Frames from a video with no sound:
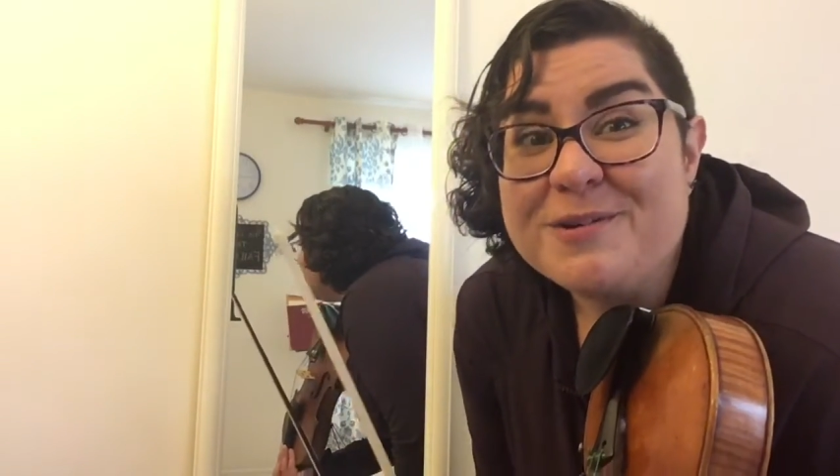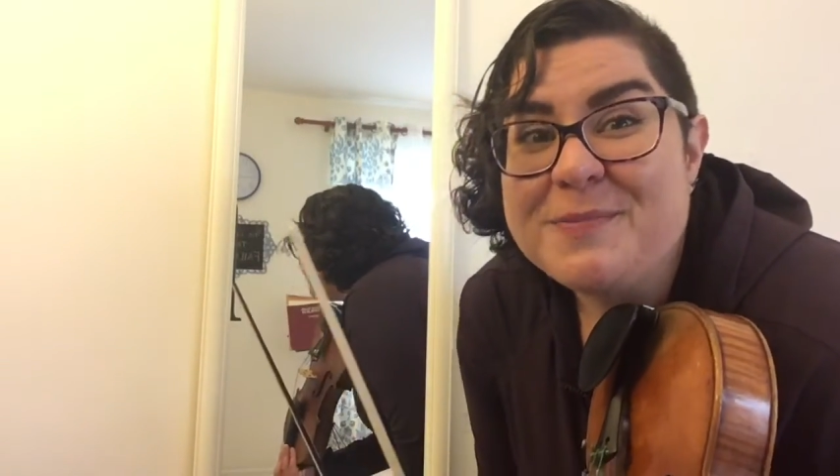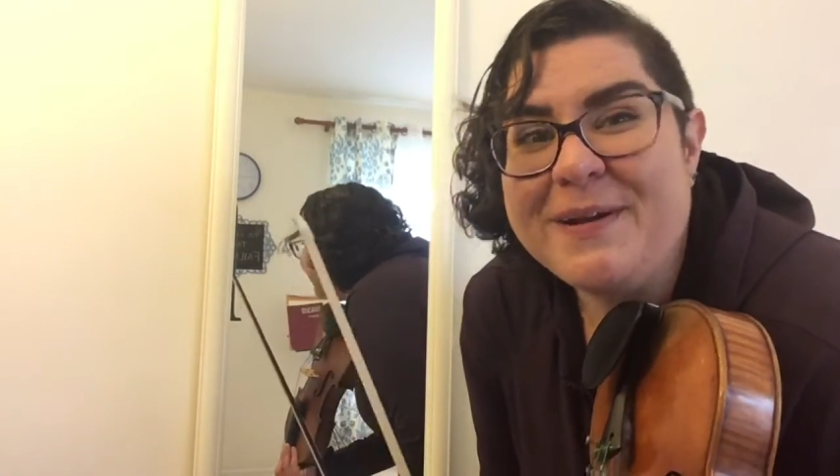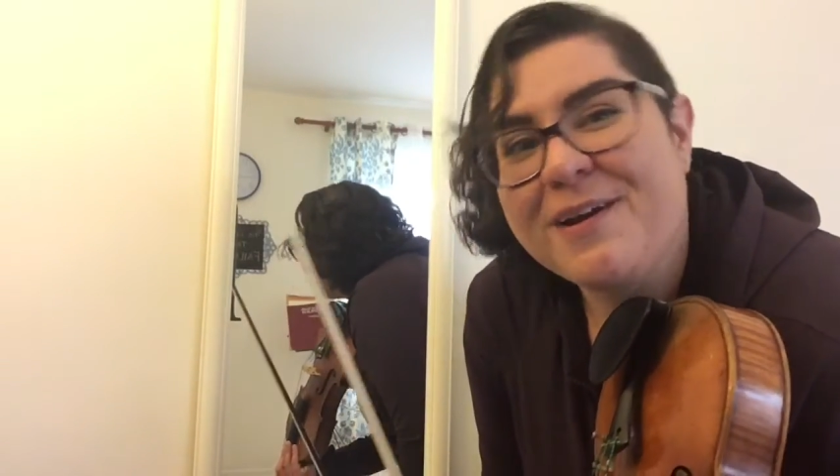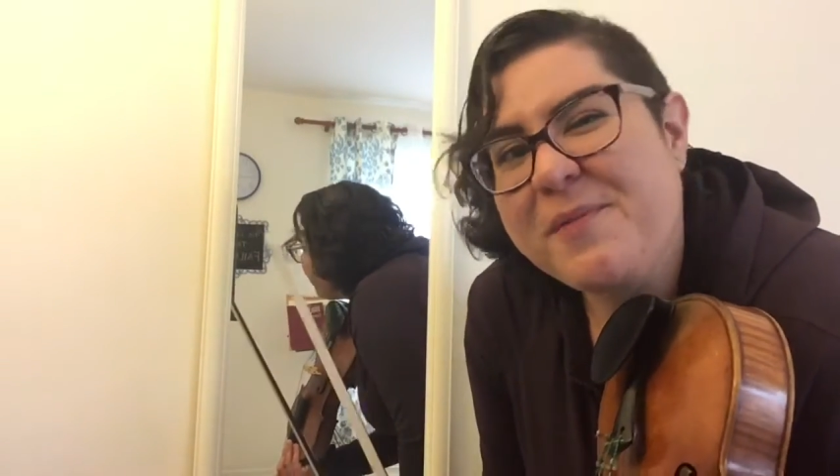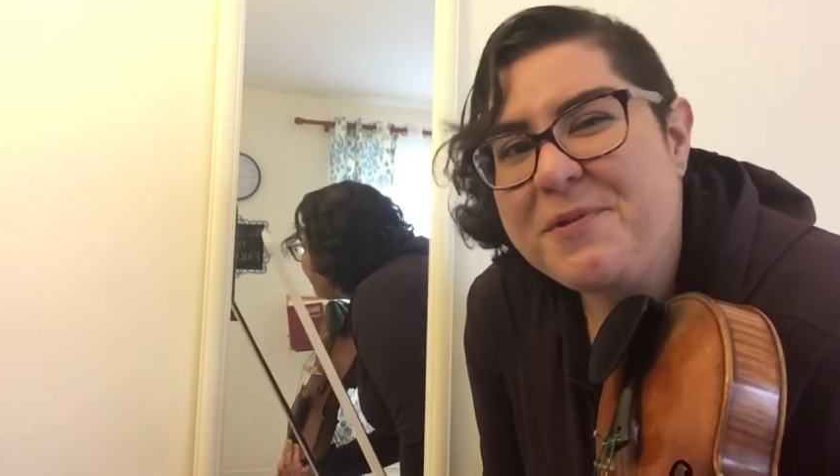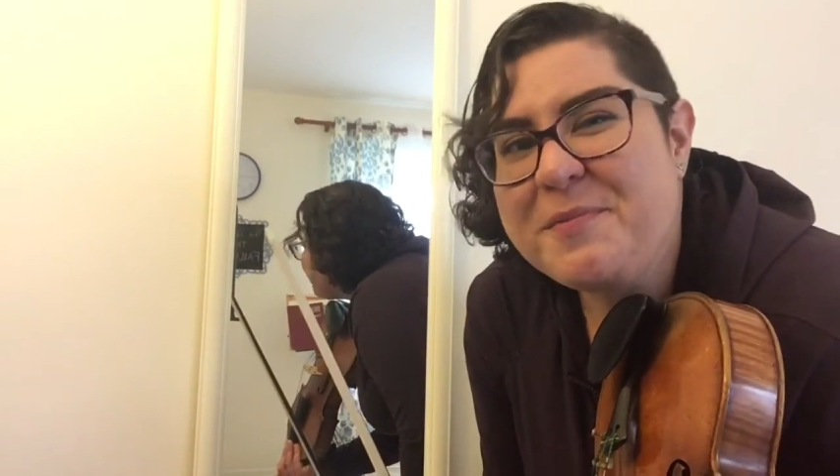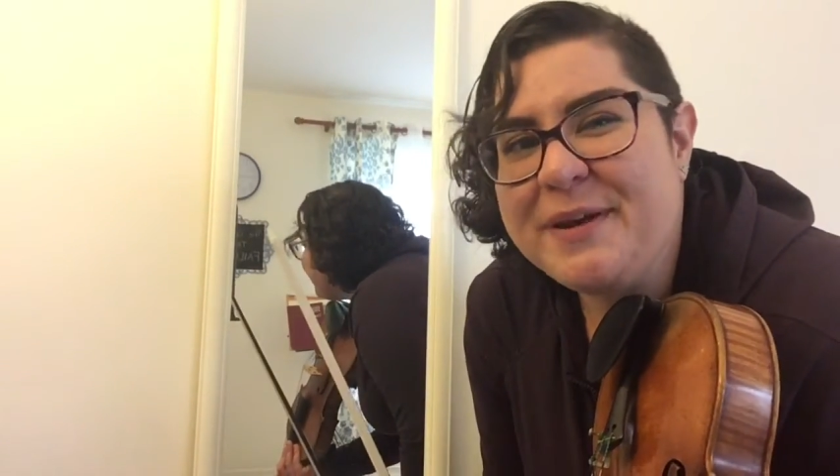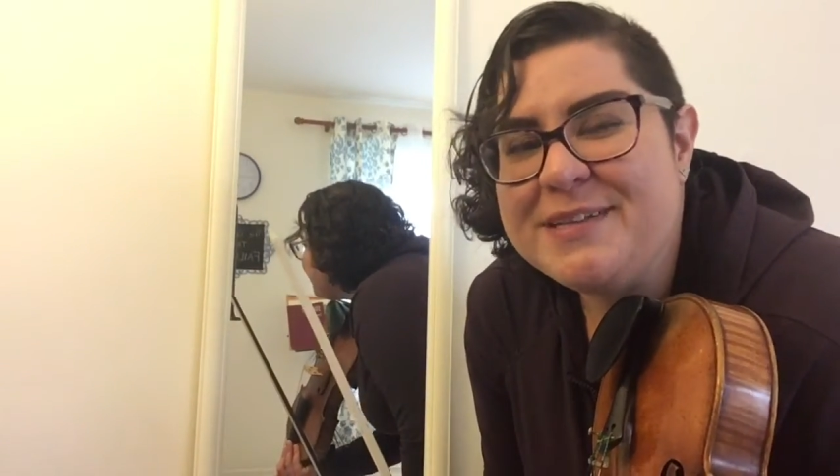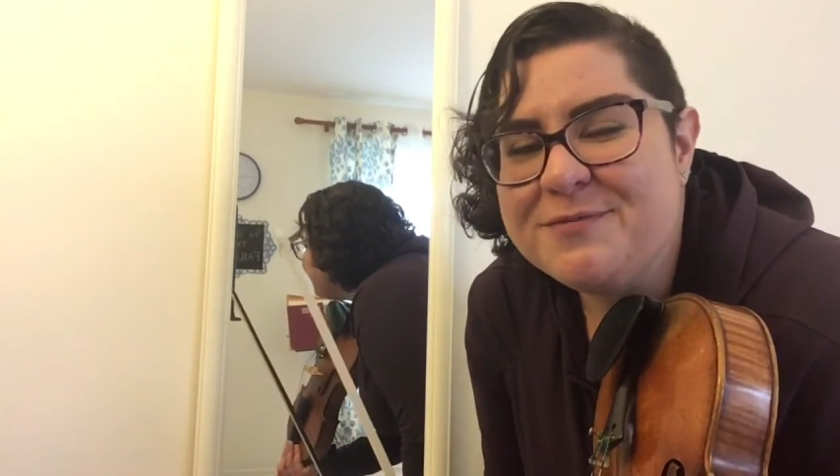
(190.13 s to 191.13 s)
spend a couple of
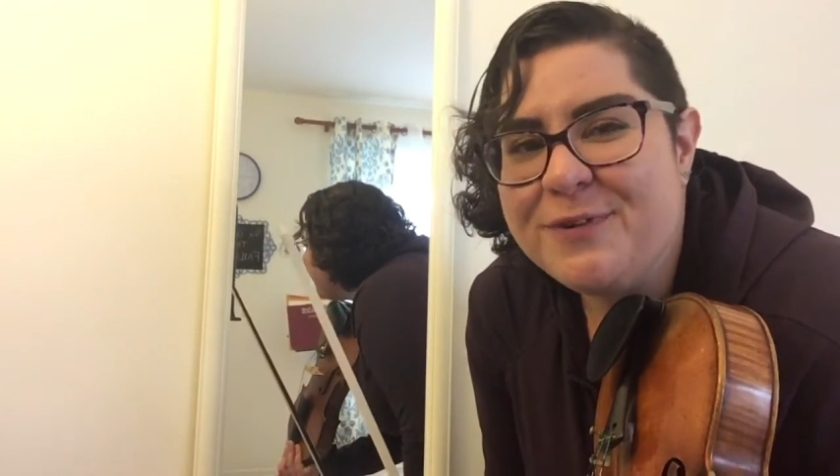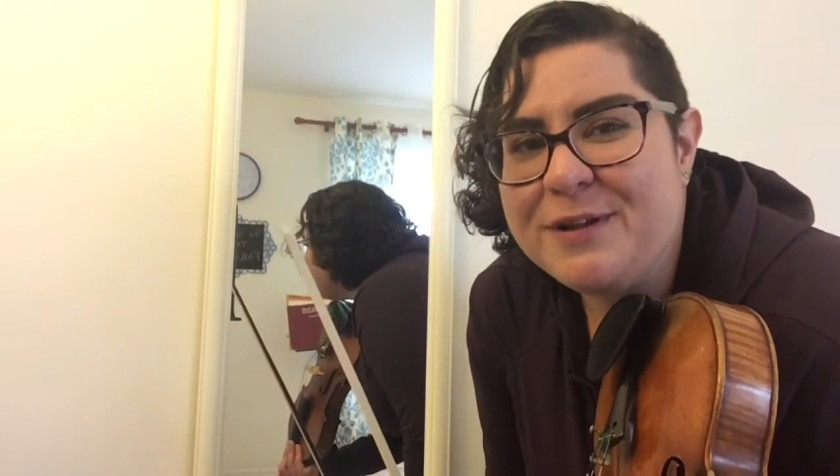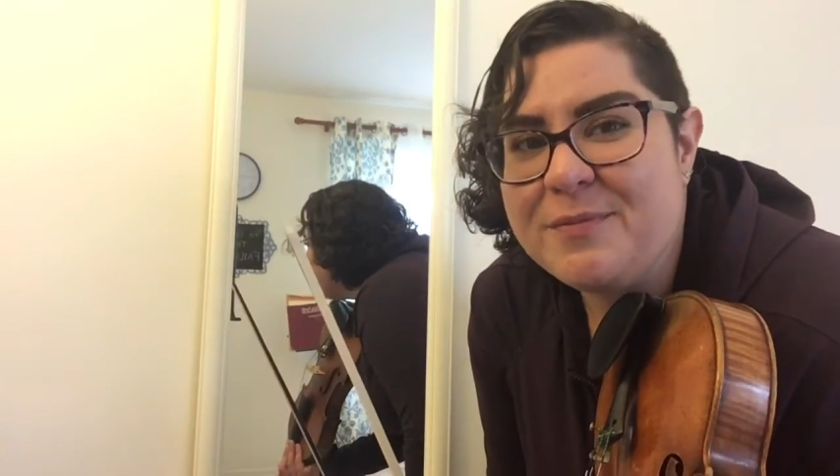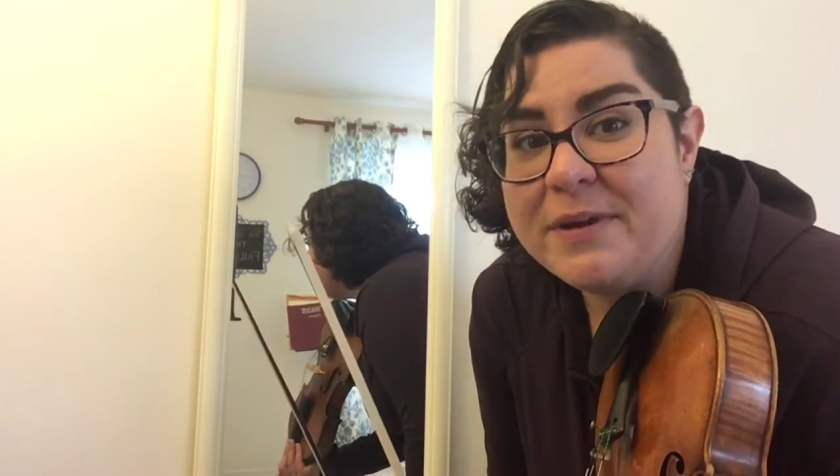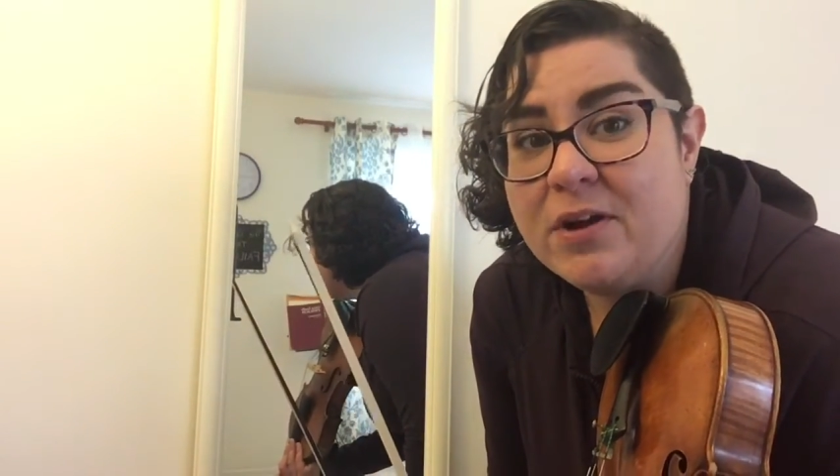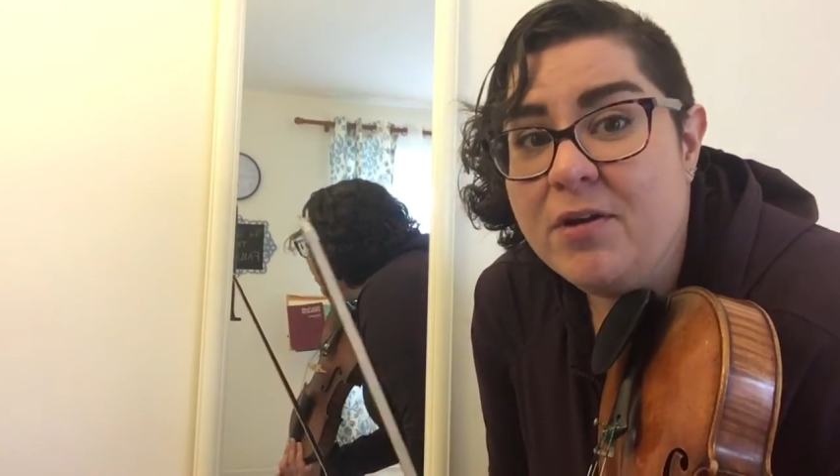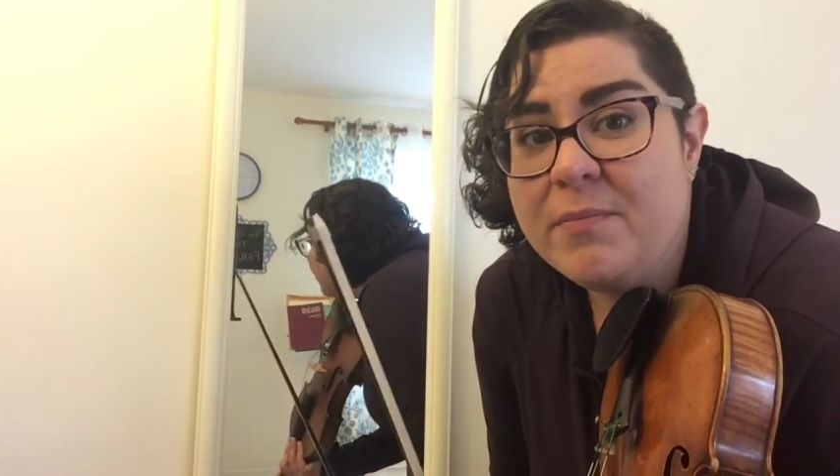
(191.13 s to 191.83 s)
minutes in front of the mirror.